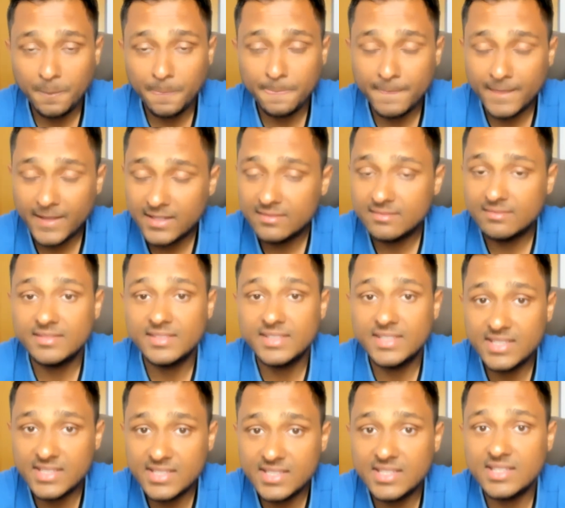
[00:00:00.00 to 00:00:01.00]
Then
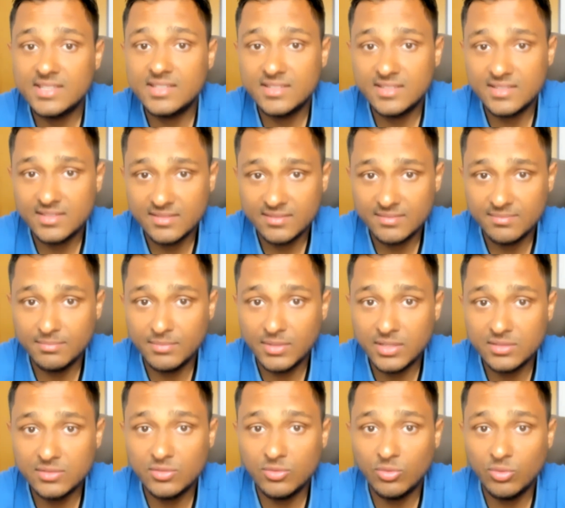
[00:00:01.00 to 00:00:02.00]
disease,
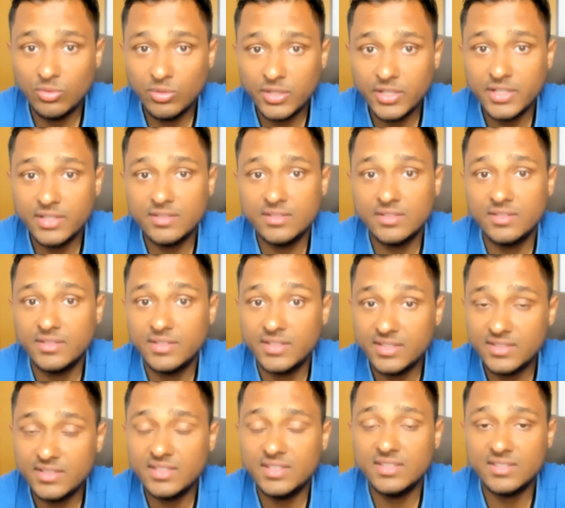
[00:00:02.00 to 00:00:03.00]
birth, old age,
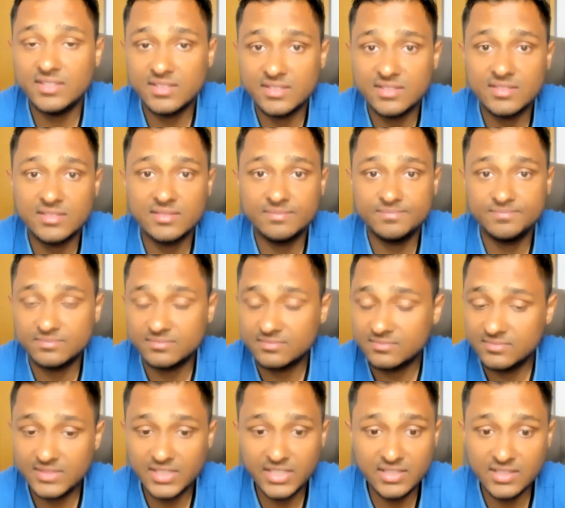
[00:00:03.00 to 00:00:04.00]
disease.
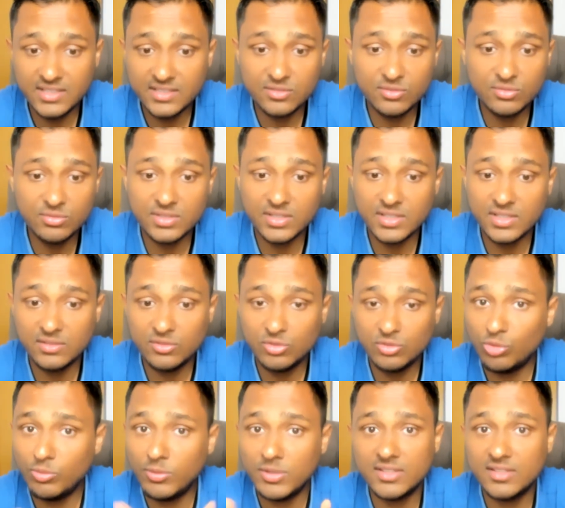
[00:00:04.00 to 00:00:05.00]
Needless to say,
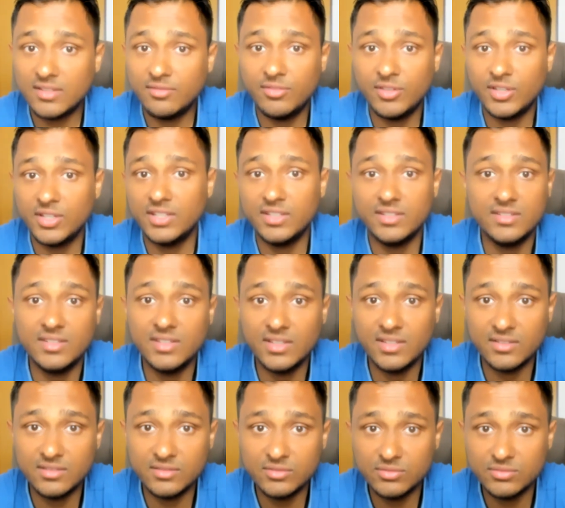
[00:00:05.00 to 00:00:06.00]
so much suffering is
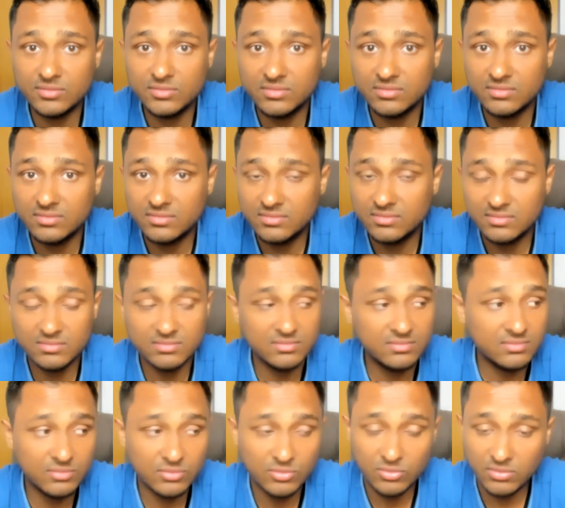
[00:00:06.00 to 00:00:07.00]
there.
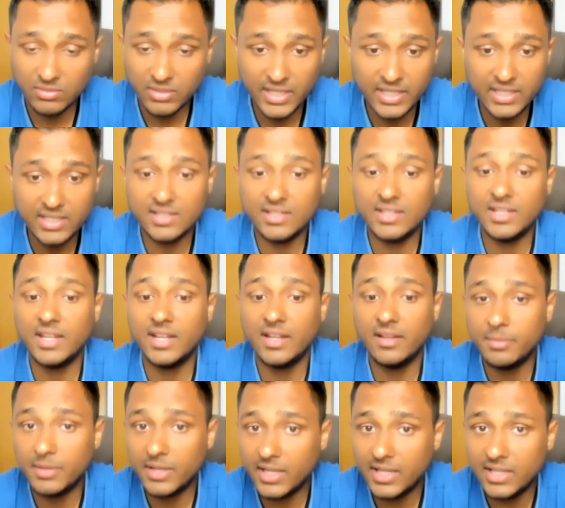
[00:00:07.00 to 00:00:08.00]
Anything can
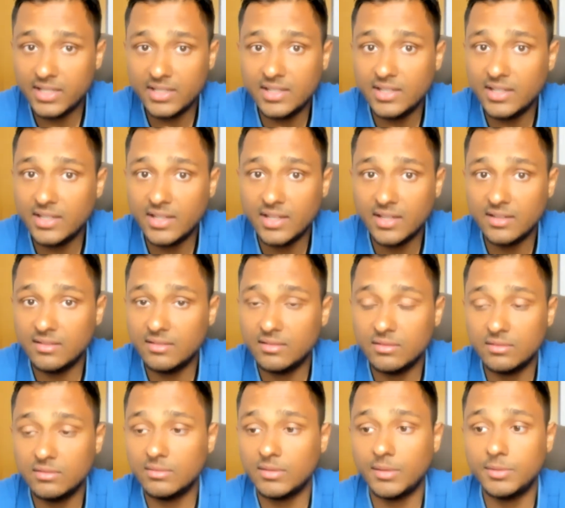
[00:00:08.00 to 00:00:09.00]
happen. Anything
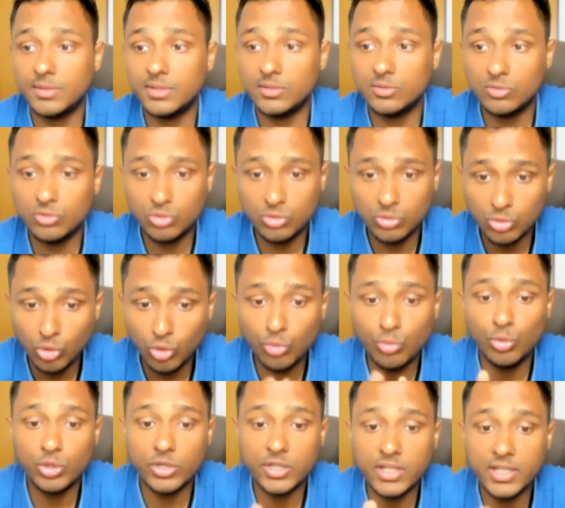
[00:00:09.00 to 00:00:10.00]
can, I mean,
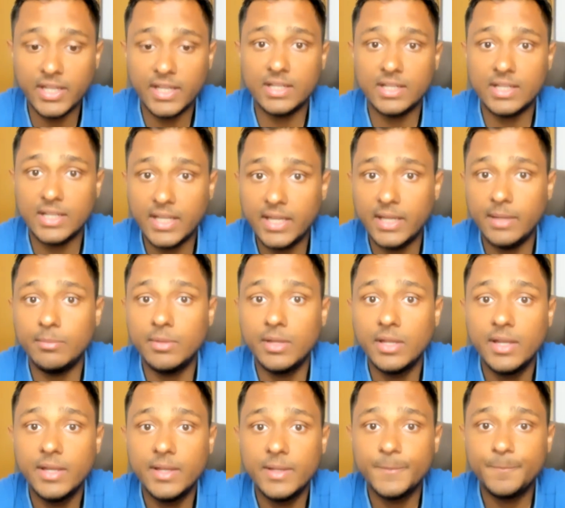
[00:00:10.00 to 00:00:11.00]
nobody can claim
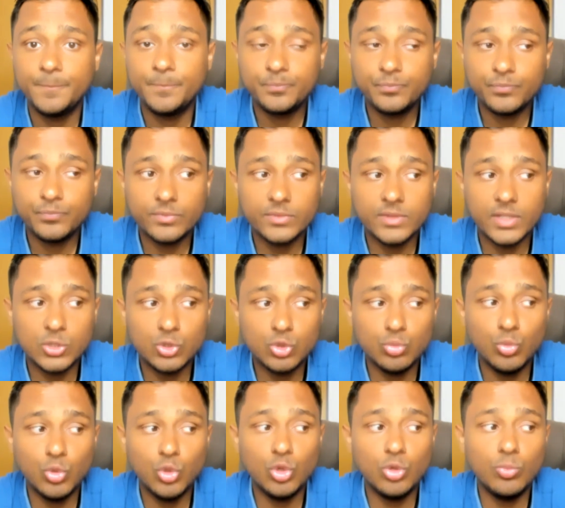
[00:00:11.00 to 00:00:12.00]
that
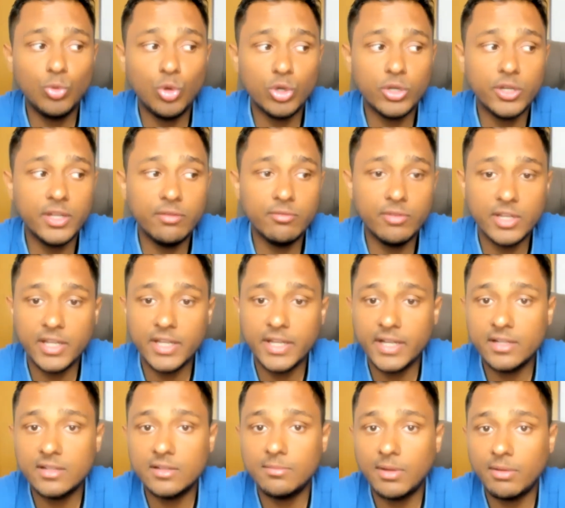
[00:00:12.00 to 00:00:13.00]
tomorrow morning when I
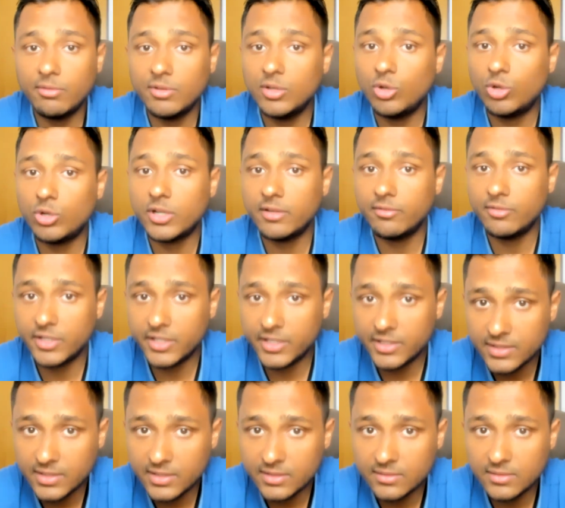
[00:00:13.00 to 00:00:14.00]
get up, I will not have a
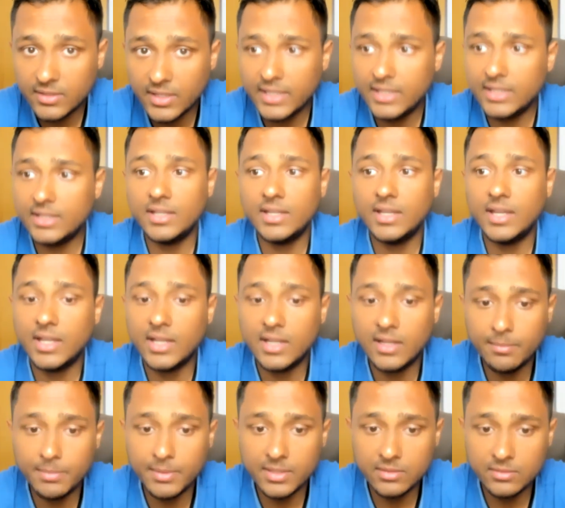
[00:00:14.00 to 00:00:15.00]
disease. Anything can
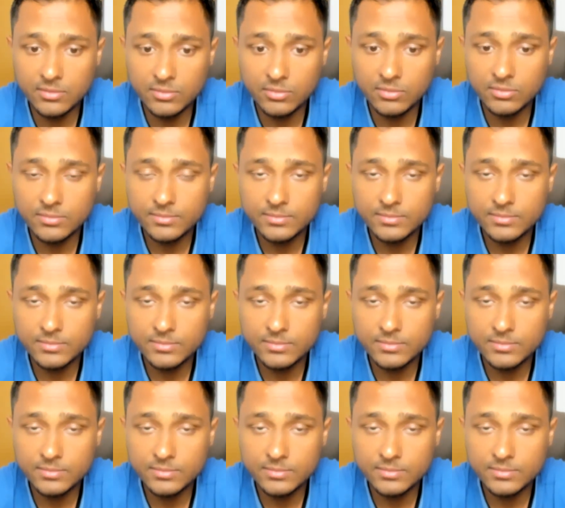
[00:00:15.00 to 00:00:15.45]
happen. You know?